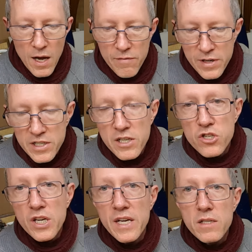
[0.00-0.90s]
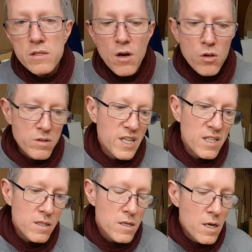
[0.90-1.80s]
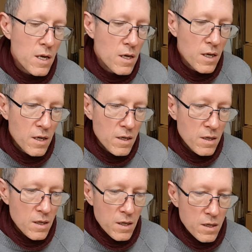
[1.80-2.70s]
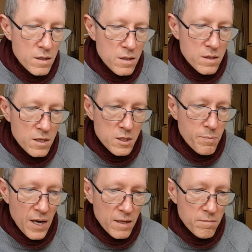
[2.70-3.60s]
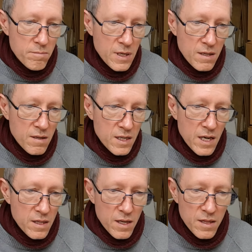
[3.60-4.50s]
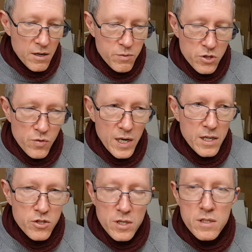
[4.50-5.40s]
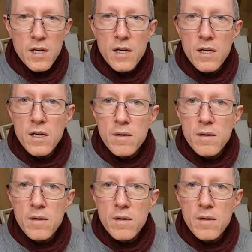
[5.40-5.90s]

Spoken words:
vintage kits, old kits, despite me thinking that that was really just a